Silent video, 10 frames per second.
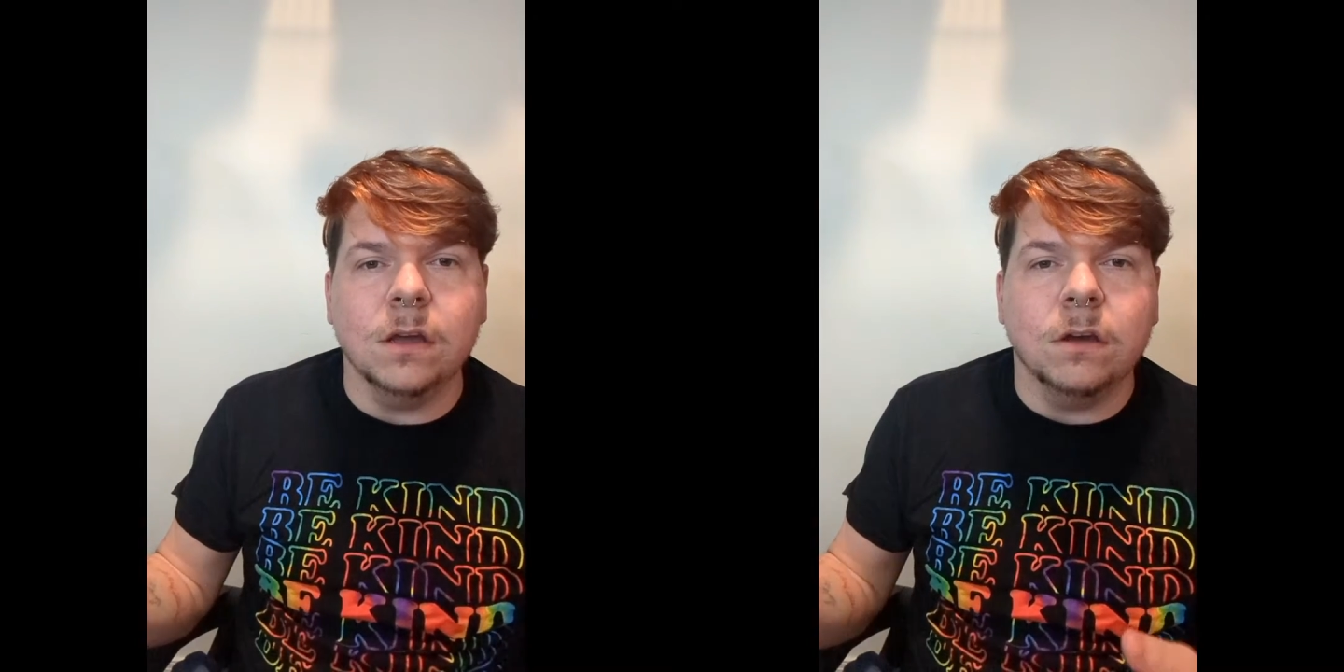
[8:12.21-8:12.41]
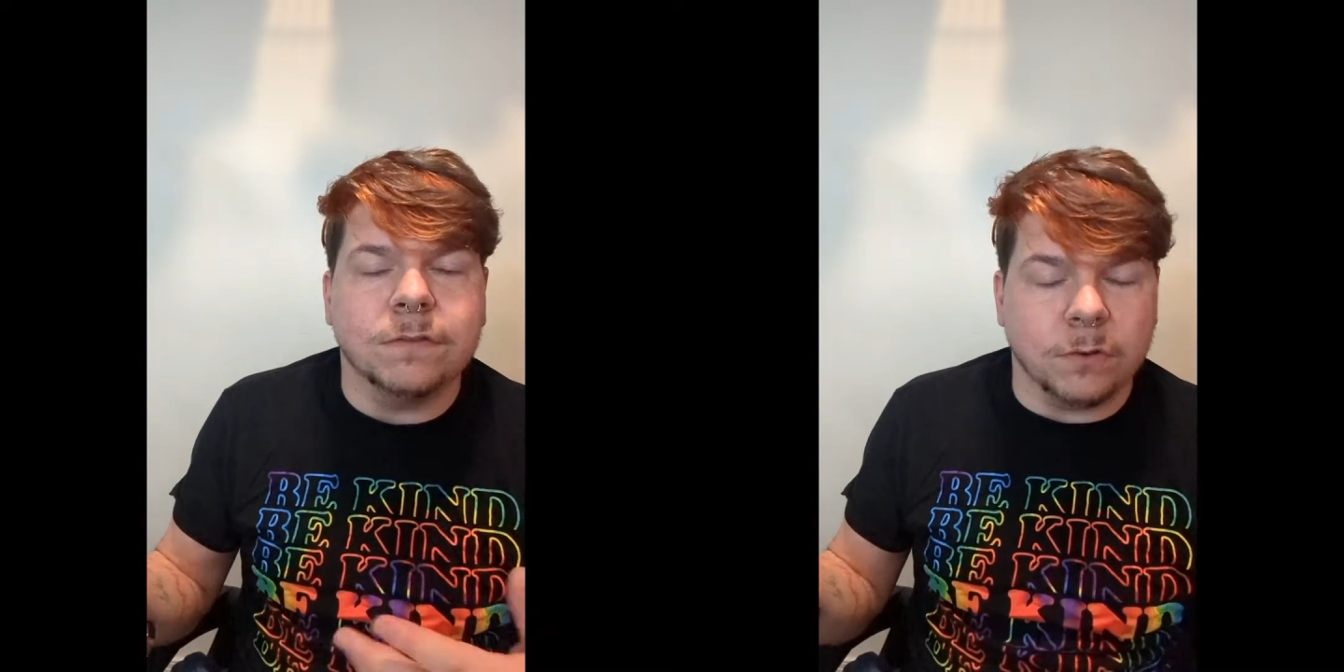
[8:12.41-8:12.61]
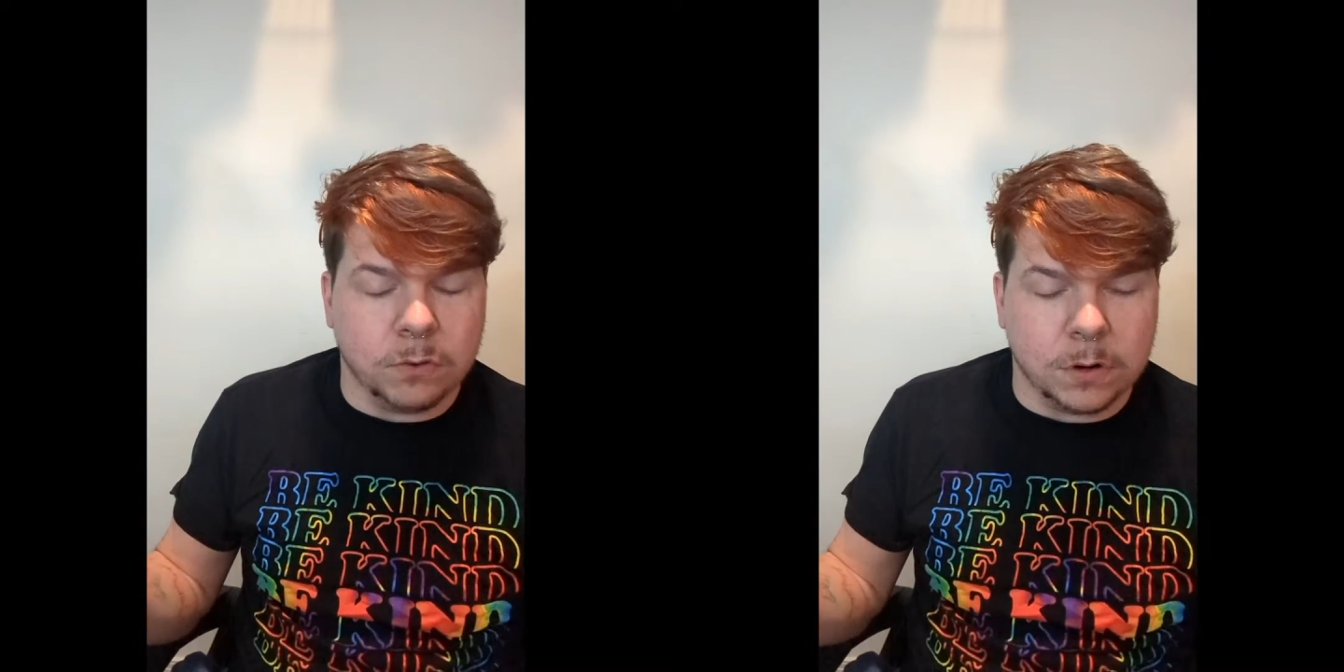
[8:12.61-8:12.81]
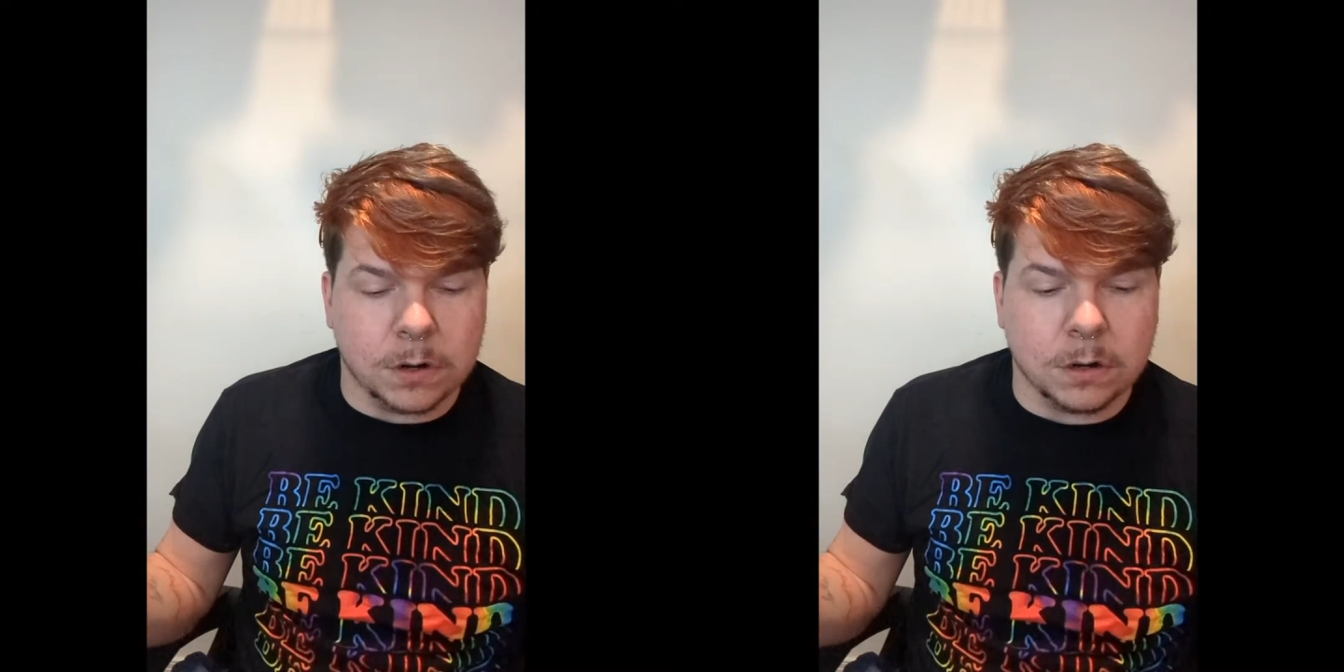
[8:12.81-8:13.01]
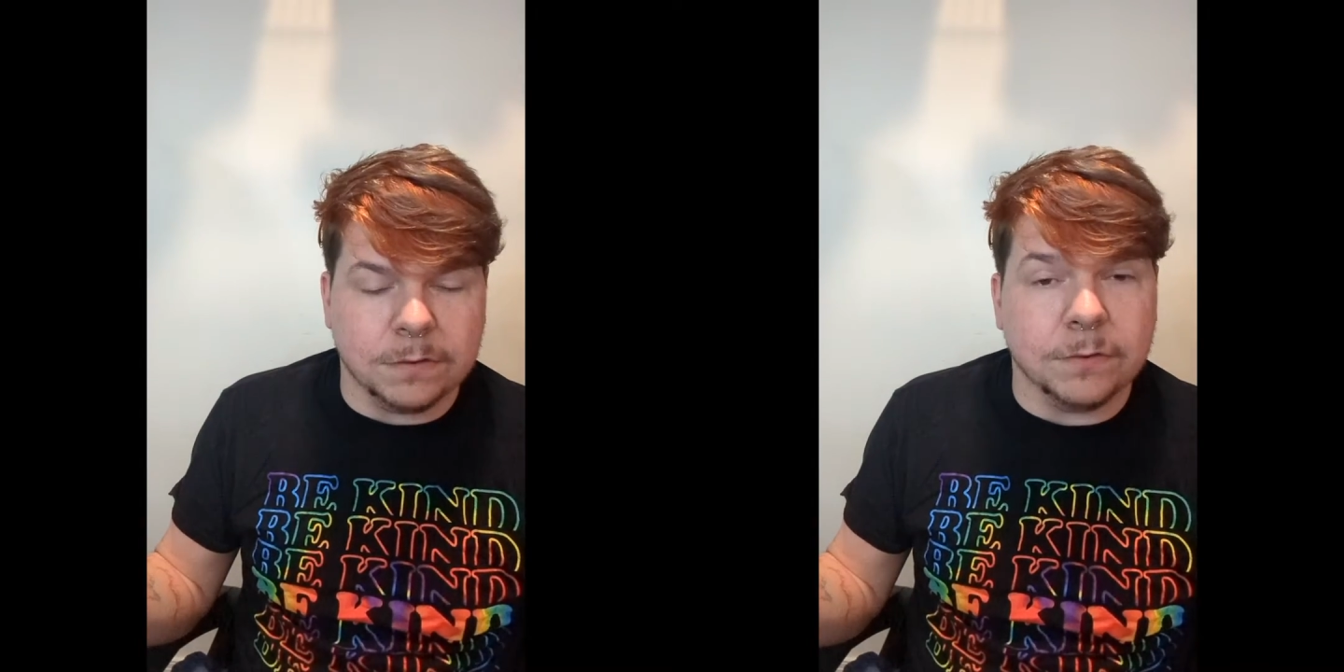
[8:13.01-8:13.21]

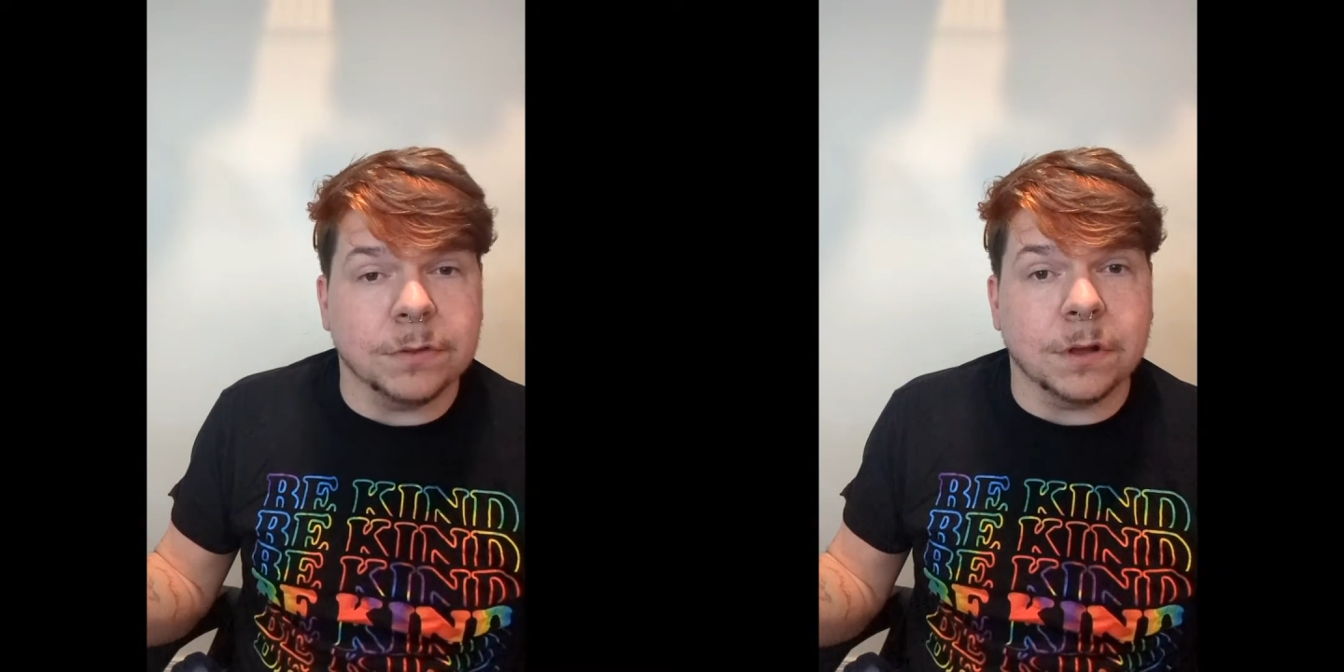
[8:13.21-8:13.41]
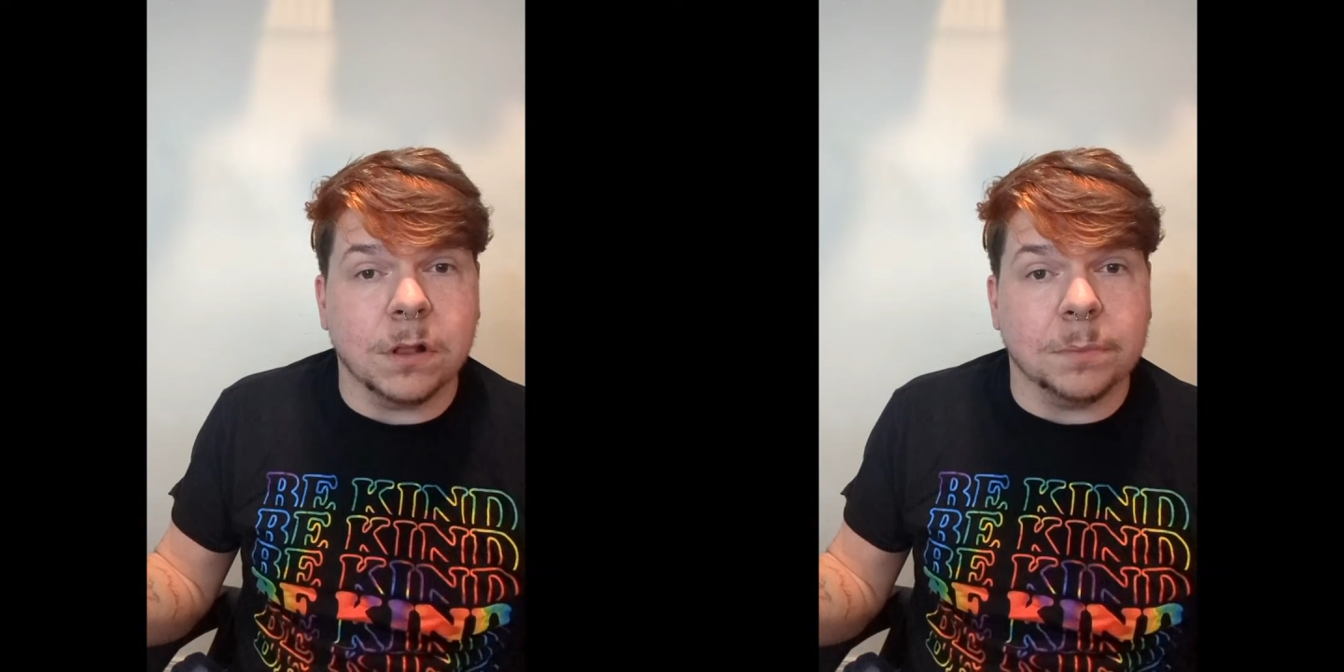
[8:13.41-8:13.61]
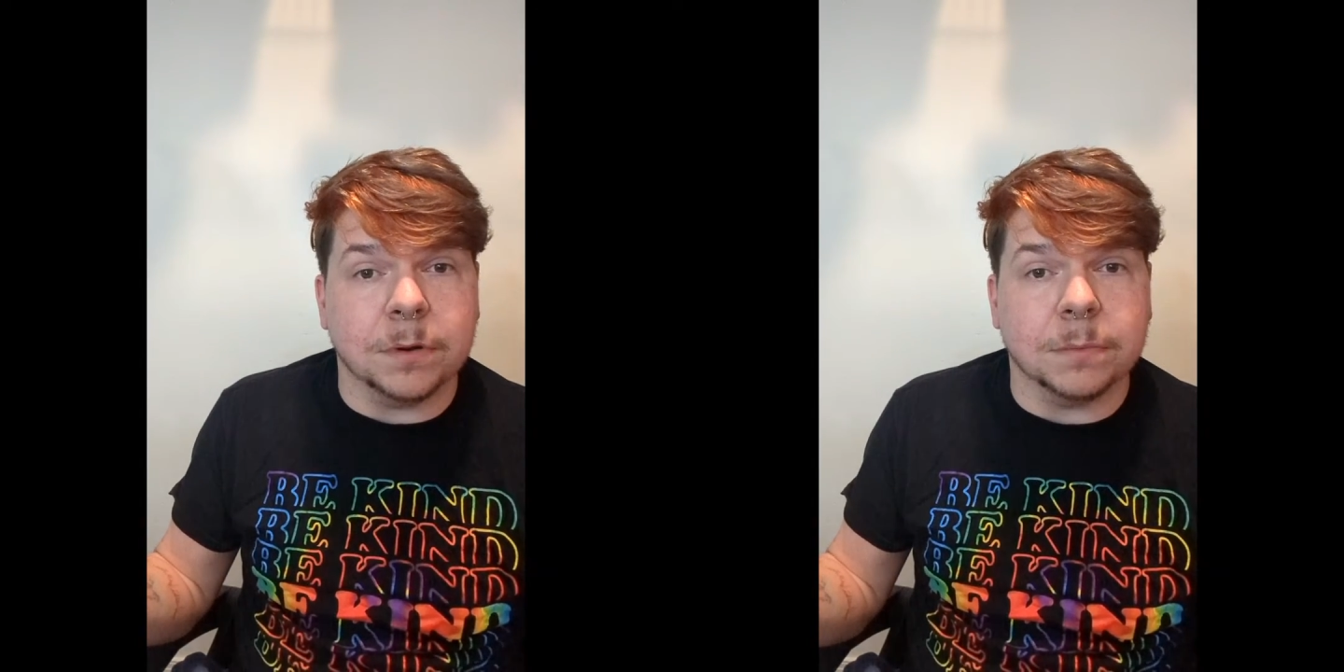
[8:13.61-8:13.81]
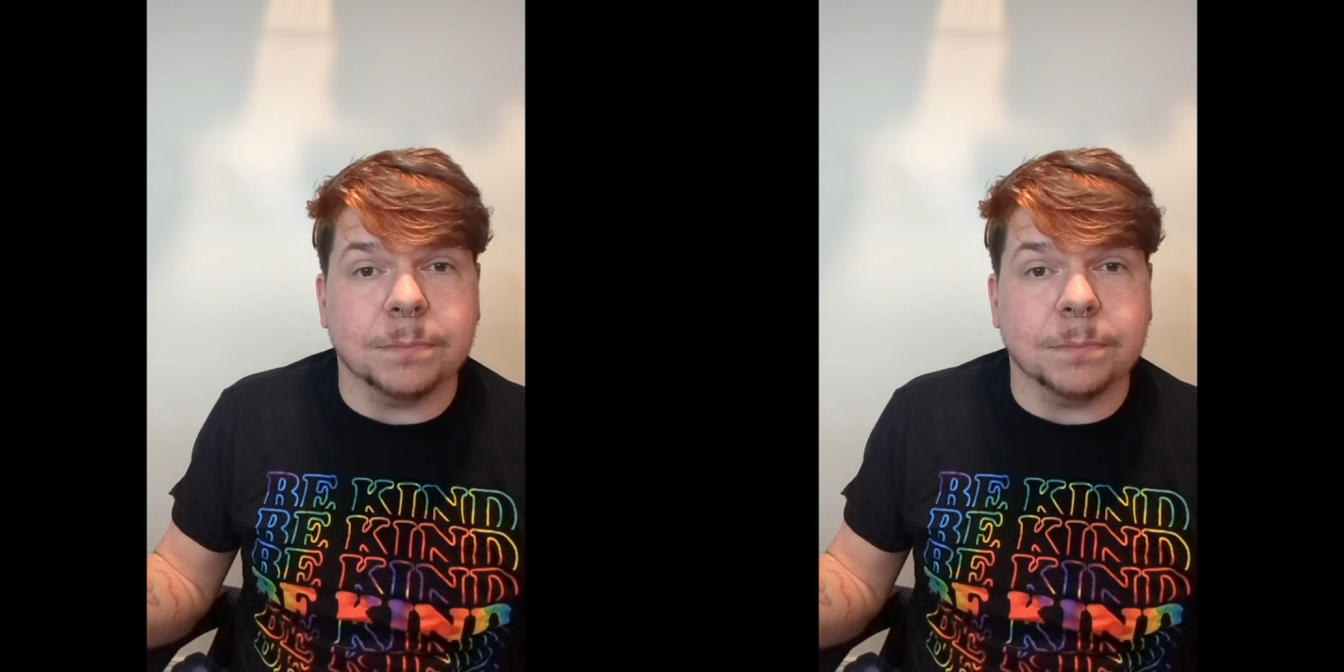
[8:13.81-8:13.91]
for the clipper,